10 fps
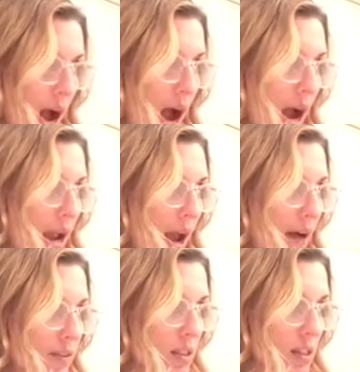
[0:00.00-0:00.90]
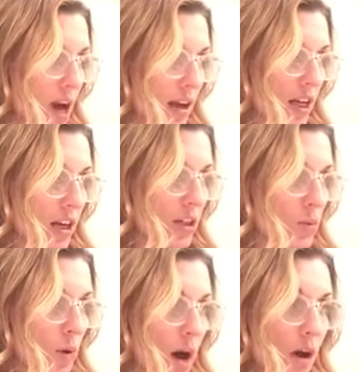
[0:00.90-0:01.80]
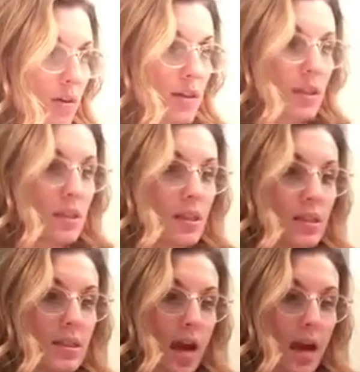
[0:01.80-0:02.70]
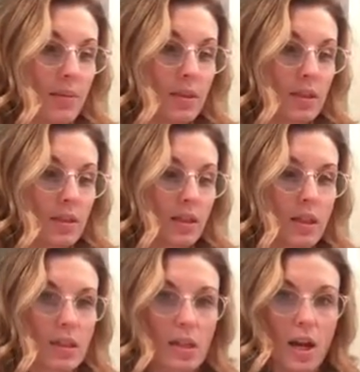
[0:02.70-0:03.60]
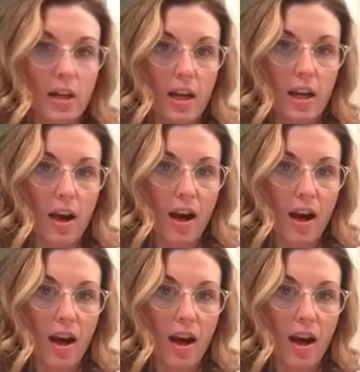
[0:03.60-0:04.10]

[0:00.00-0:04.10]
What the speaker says: I have a Sonicare as well. This is the Diamond Clean Sonicare.